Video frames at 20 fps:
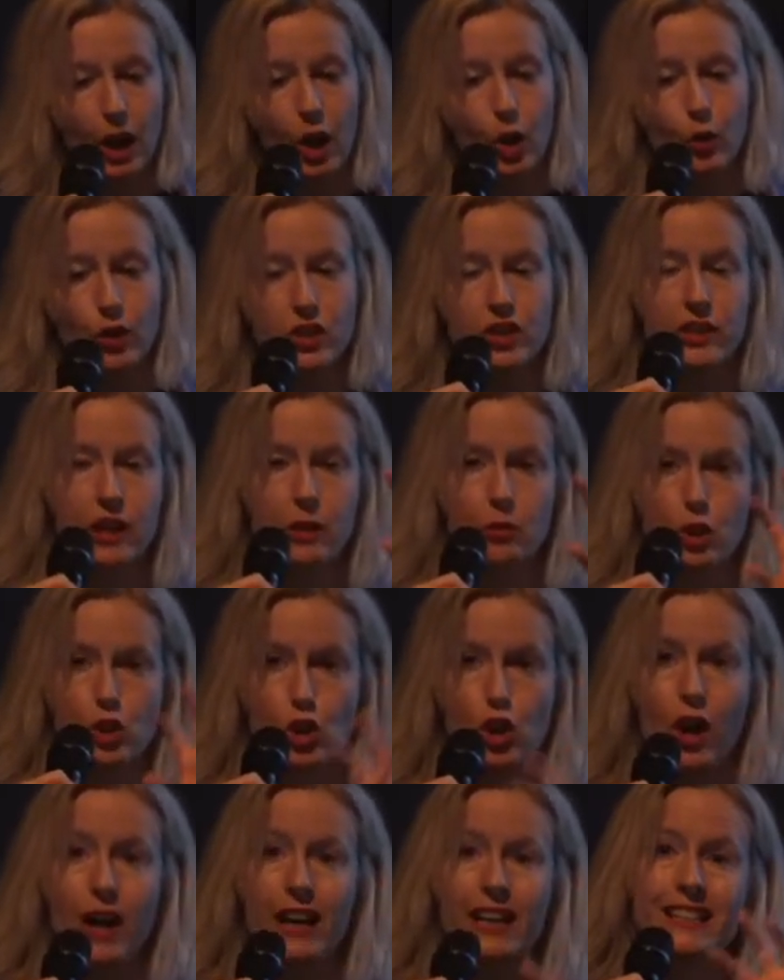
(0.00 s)
which they were
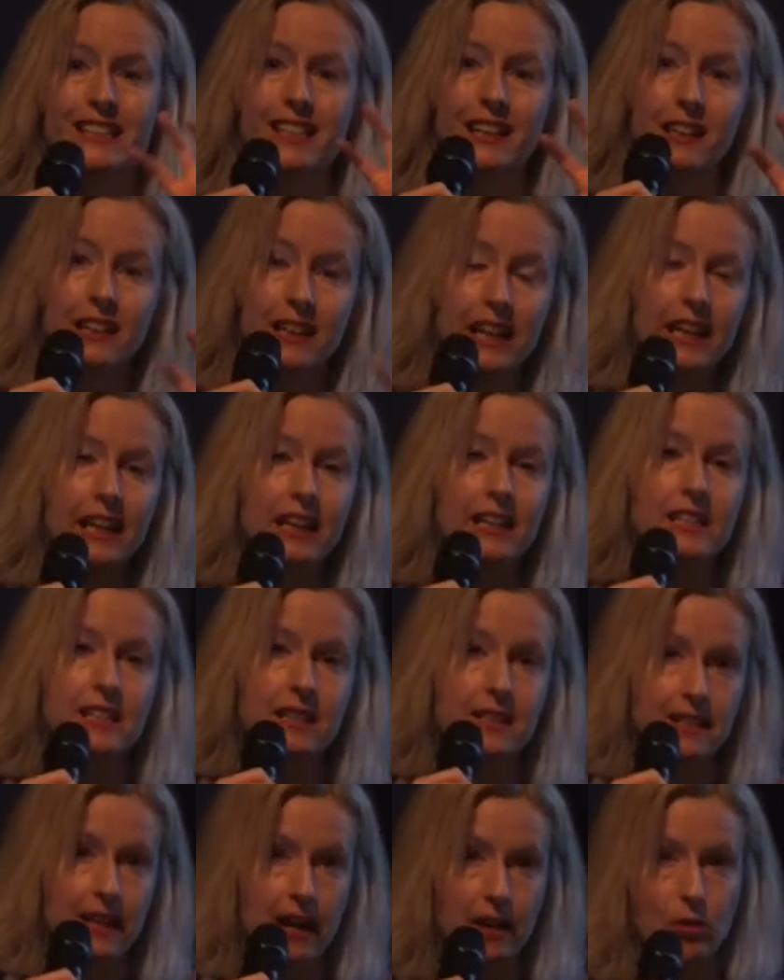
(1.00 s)
trying to link to
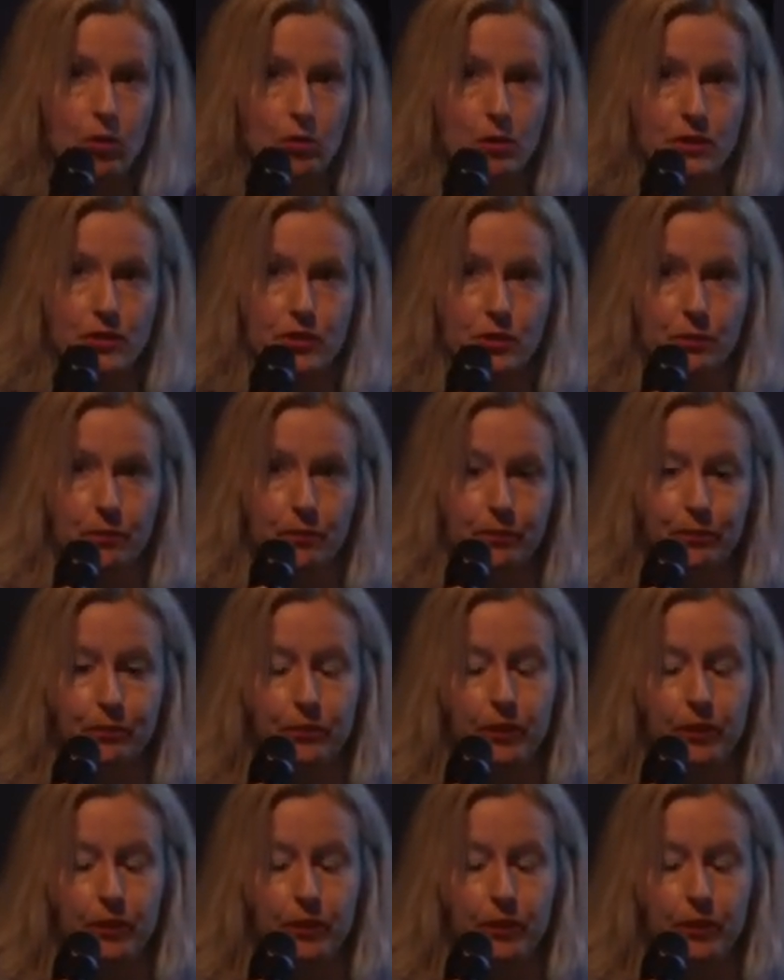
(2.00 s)
terrorism